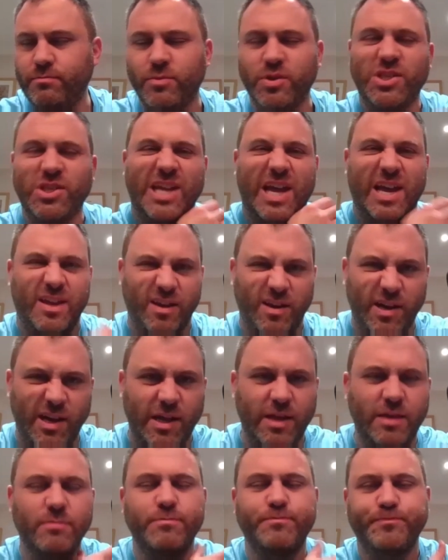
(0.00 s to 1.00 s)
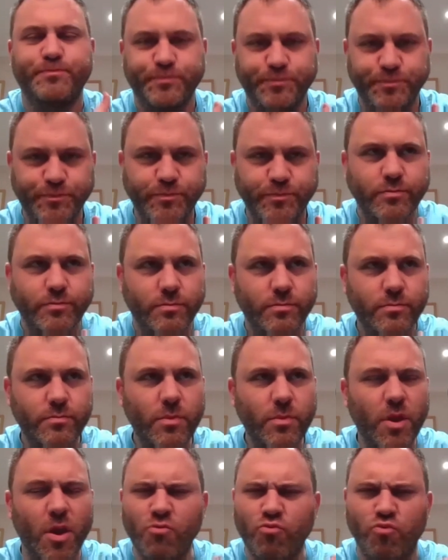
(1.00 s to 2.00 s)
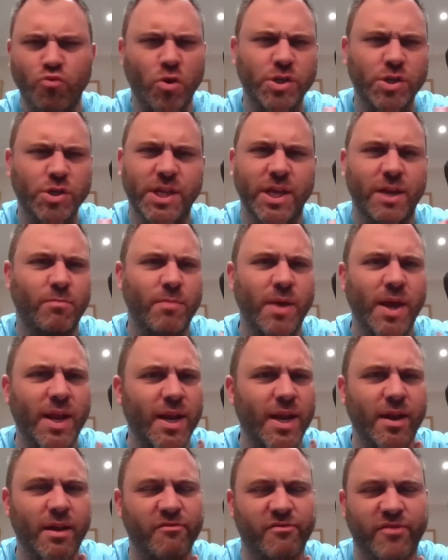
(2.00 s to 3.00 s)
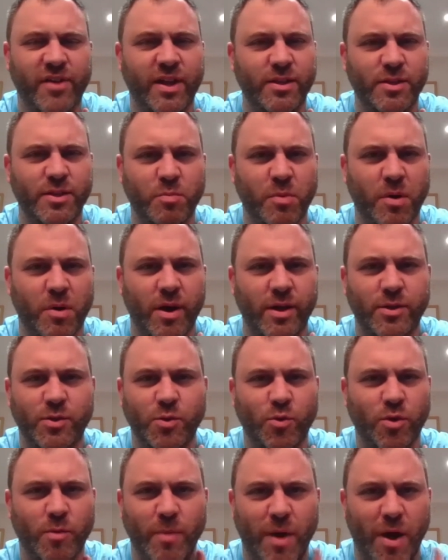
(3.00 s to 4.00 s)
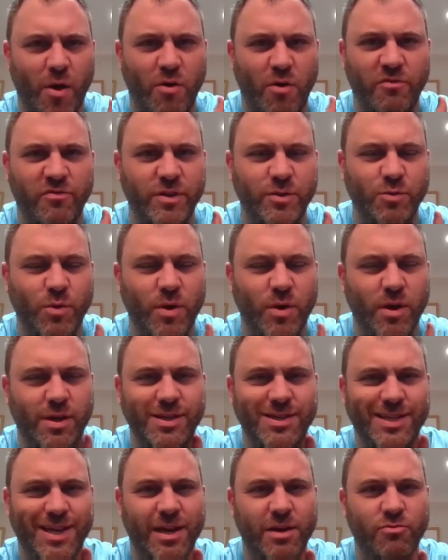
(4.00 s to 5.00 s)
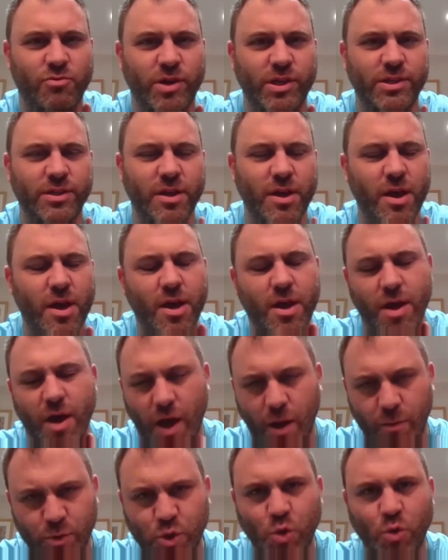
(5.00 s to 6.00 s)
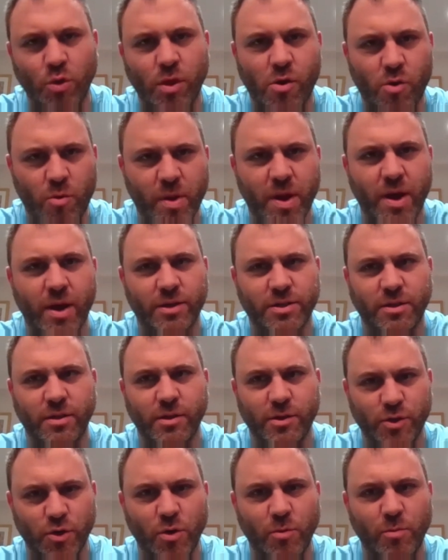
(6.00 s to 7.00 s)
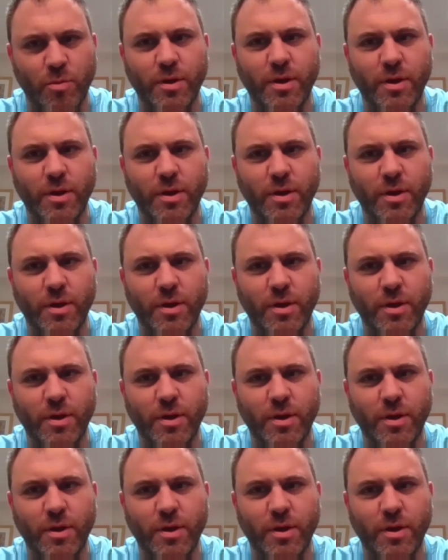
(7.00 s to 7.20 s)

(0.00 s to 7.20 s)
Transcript: Secondly, Ross didn't mean any offense by talking about office worker salaries. I'm sure there are perks to the job.